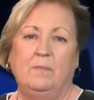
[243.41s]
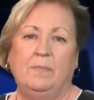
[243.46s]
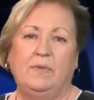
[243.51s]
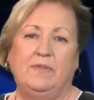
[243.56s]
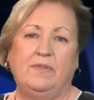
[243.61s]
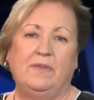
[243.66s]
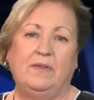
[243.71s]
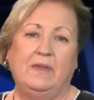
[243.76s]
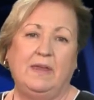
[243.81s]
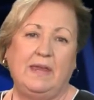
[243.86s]

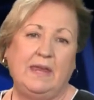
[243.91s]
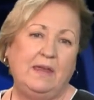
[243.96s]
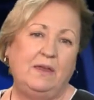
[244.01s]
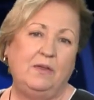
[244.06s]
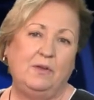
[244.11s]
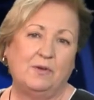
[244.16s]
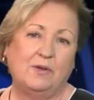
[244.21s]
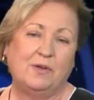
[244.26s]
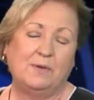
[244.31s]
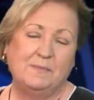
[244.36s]
But the
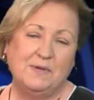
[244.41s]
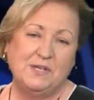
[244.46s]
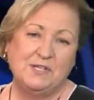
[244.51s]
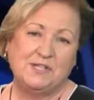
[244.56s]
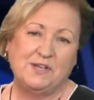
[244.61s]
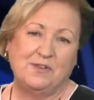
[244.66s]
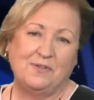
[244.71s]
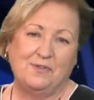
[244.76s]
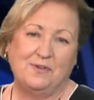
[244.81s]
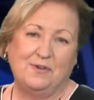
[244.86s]
EU
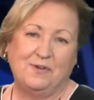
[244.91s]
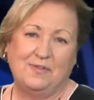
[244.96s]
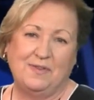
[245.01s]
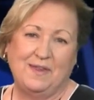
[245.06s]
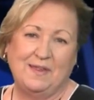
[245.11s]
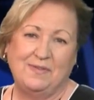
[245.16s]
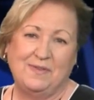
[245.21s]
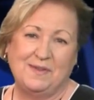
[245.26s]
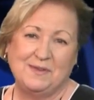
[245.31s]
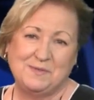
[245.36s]
Commission thought
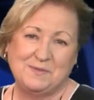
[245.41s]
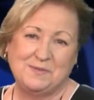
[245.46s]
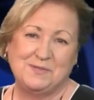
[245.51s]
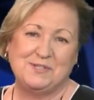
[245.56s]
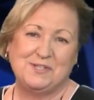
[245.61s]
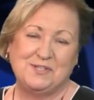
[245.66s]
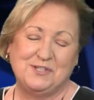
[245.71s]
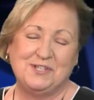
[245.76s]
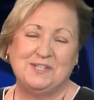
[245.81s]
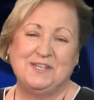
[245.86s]
that this was
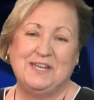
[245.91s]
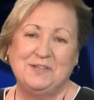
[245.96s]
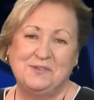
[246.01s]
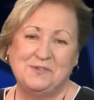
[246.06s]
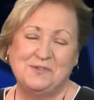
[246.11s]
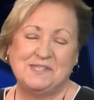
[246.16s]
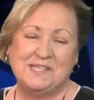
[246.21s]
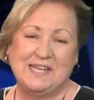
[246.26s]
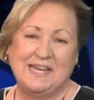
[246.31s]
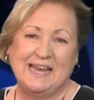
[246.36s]
such an
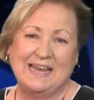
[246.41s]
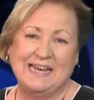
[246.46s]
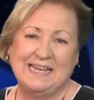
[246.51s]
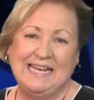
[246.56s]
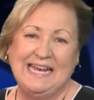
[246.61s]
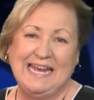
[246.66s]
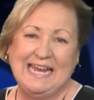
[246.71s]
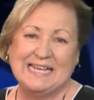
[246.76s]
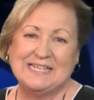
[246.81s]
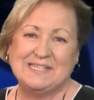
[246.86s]
interesting
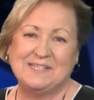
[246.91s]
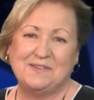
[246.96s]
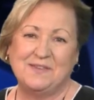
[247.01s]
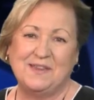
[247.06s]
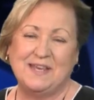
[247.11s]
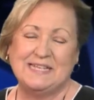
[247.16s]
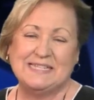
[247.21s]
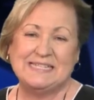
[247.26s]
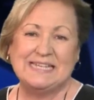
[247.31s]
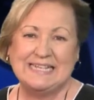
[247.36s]
idea, so
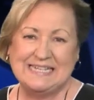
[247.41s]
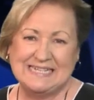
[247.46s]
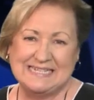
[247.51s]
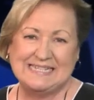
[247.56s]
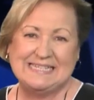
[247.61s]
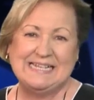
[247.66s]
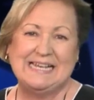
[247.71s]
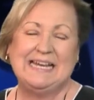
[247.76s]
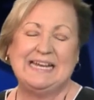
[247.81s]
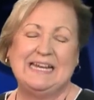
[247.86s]
they set
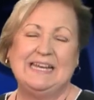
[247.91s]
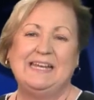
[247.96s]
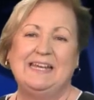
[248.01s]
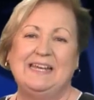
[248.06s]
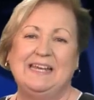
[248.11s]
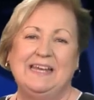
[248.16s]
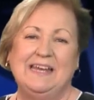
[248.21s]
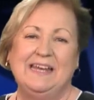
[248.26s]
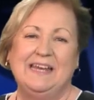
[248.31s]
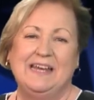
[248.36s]

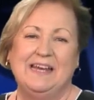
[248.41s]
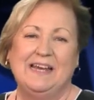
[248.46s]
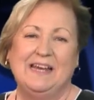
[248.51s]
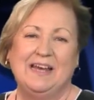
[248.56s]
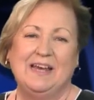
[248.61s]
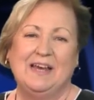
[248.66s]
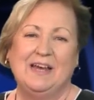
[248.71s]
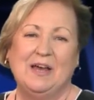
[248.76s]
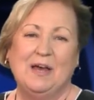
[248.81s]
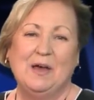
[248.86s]
aside
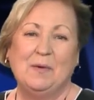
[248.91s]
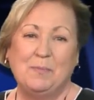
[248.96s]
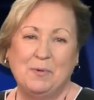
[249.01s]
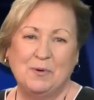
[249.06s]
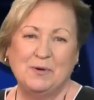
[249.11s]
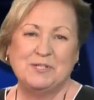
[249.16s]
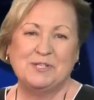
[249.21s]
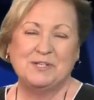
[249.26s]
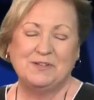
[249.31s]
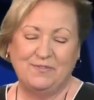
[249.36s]
uh, a
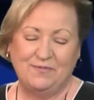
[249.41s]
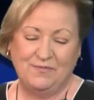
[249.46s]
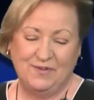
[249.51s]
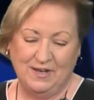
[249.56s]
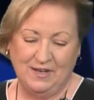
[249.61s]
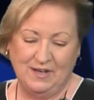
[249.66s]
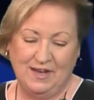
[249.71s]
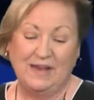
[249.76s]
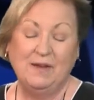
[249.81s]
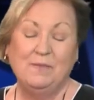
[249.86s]
portion of
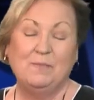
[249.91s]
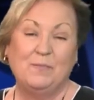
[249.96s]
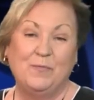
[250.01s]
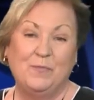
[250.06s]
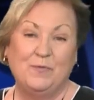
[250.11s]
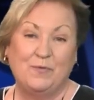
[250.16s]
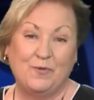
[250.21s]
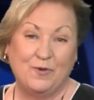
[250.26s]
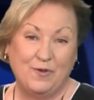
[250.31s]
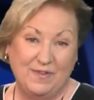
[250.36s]
funding
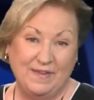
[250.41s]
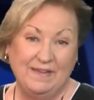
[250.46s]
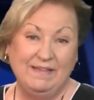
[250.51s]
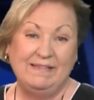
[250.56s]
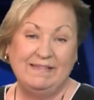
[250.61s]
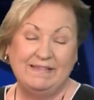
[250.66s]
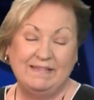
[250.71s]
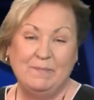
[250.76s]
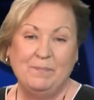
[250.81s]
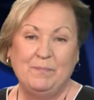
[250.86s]
for
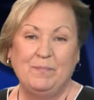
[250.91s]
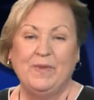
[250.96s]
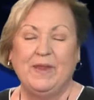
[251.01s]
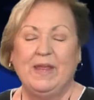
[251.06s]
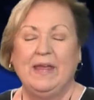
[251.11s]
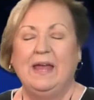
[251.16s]
this,